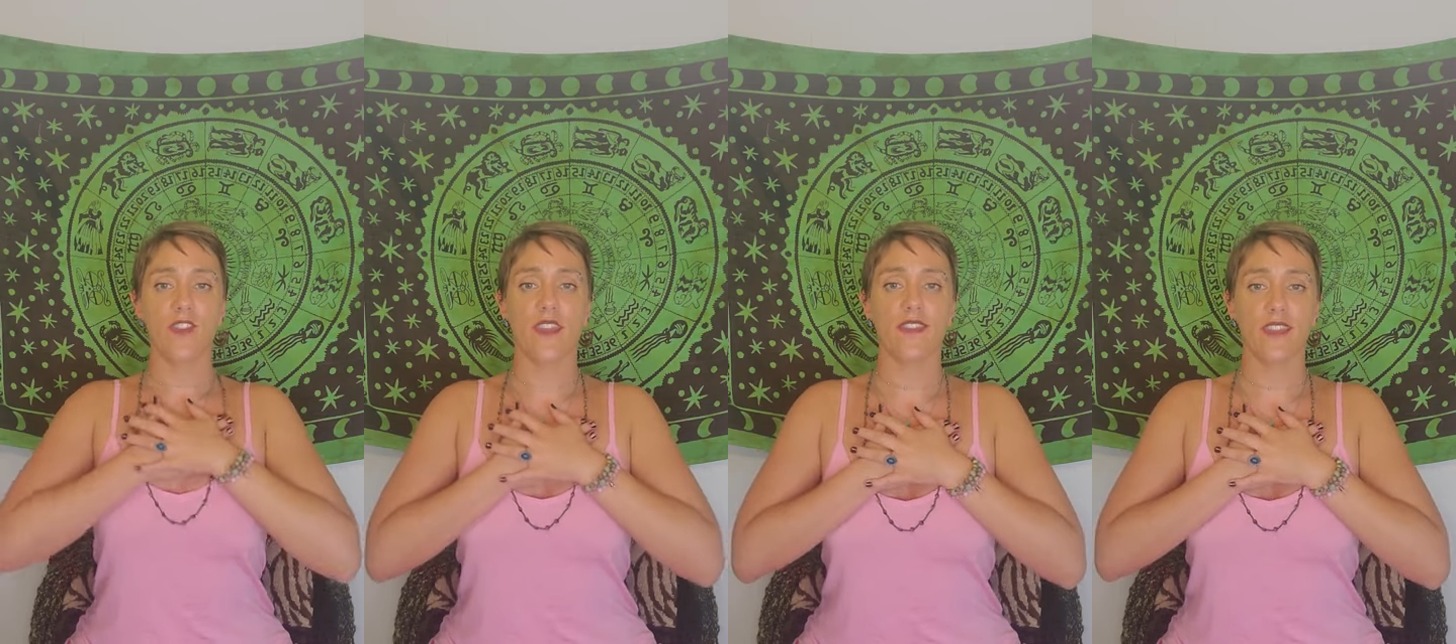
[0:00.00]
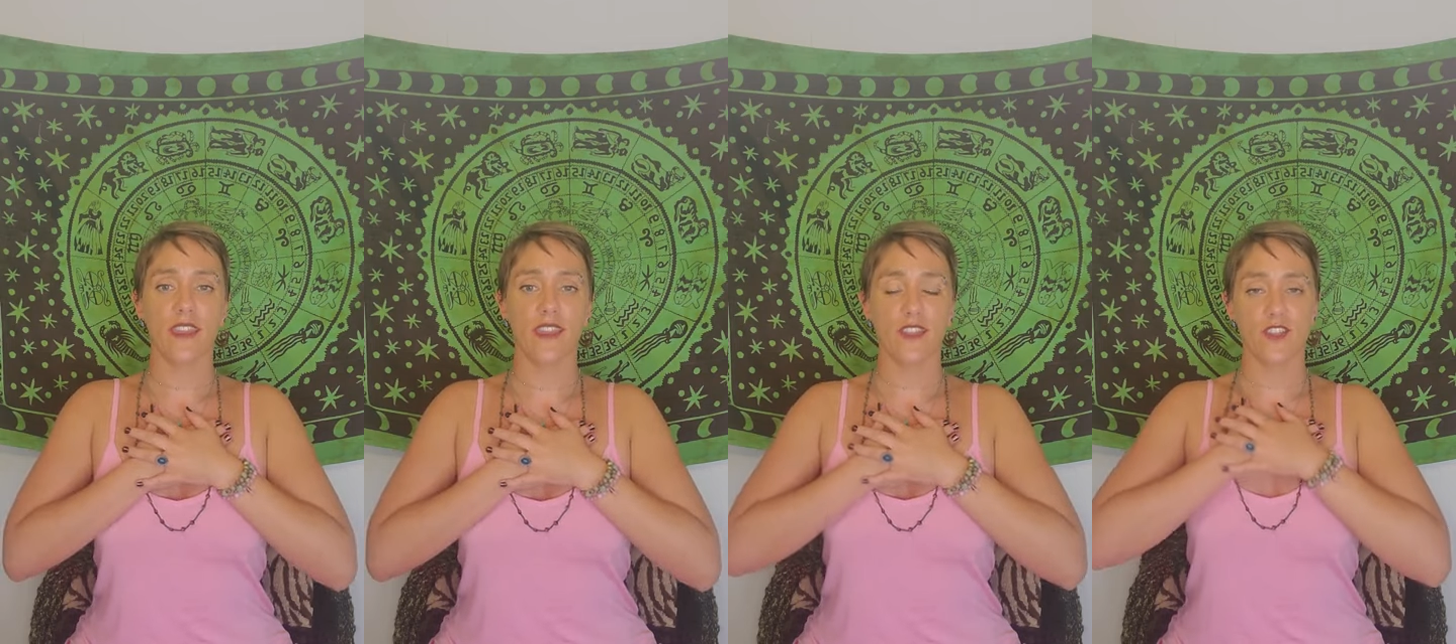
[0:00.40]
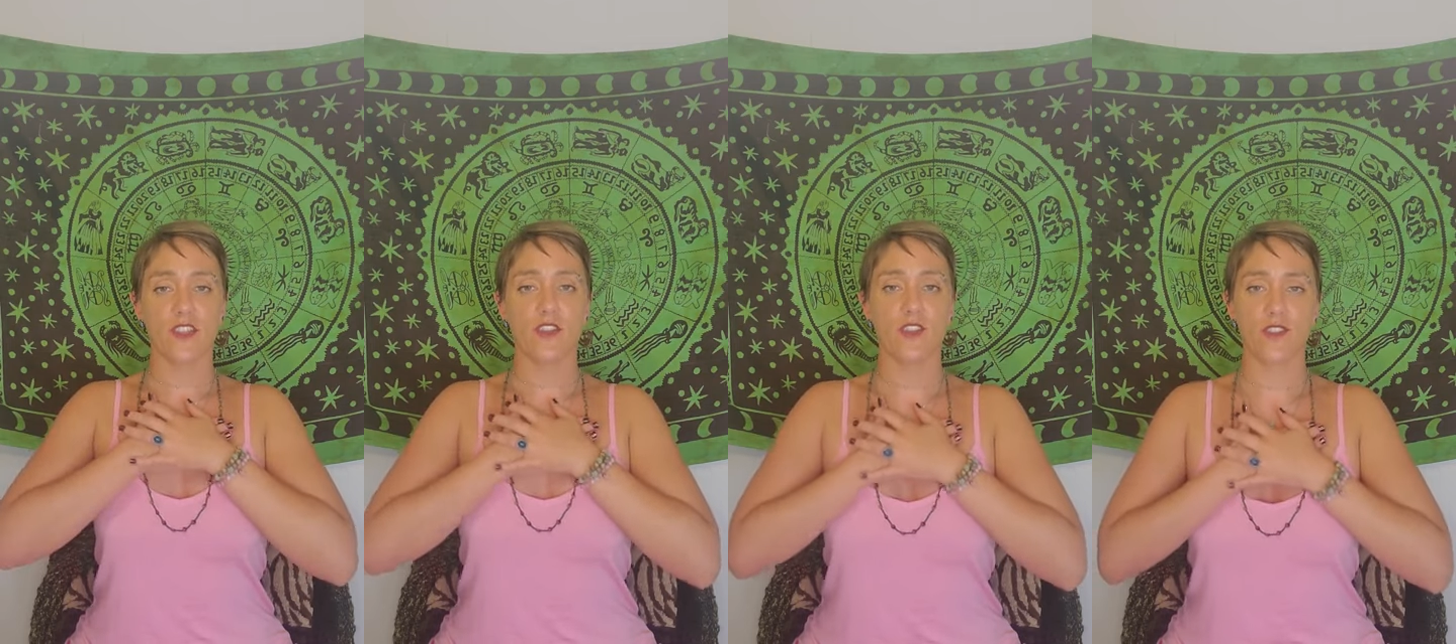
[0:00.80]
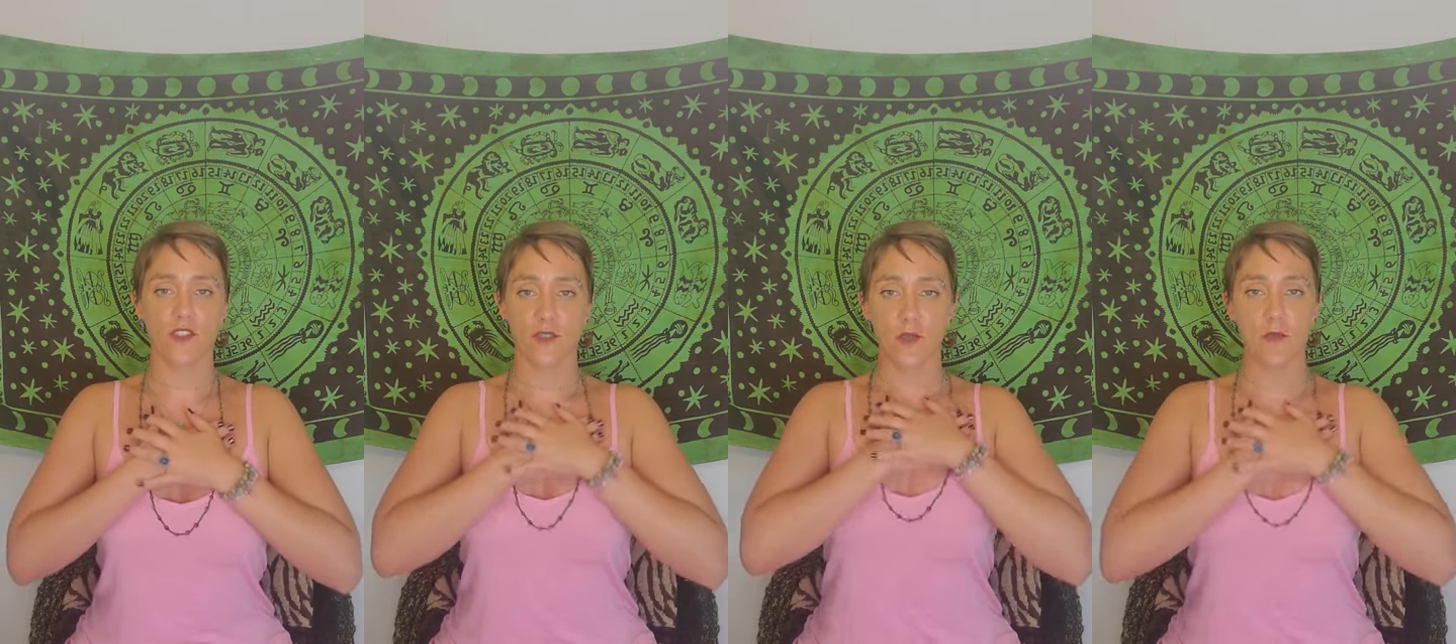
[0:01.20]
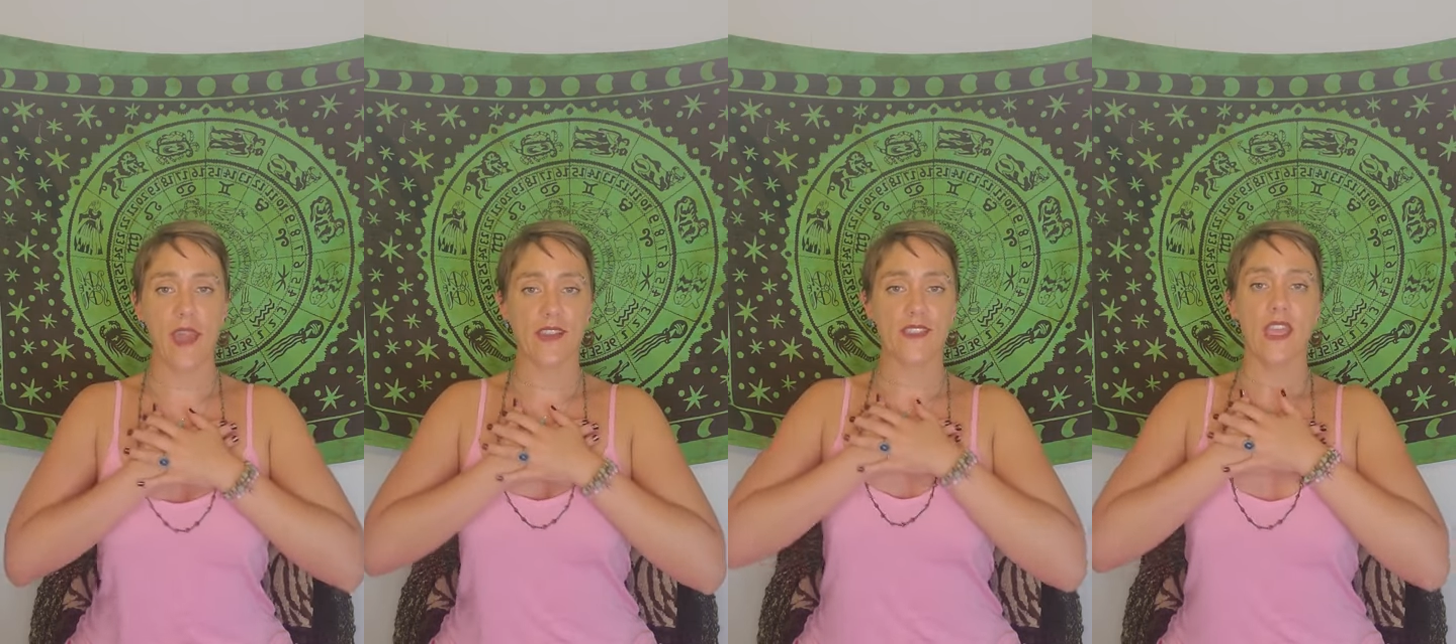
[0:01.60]
gently into your sternum and
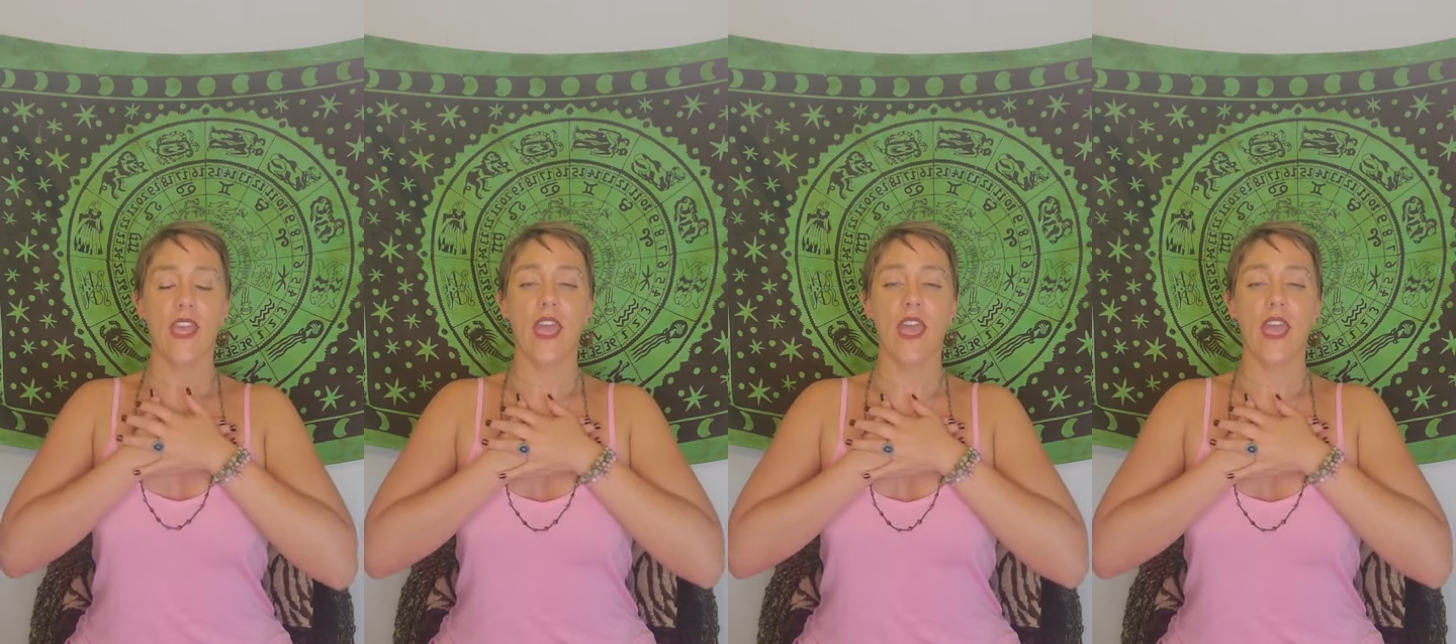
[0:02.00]
pecs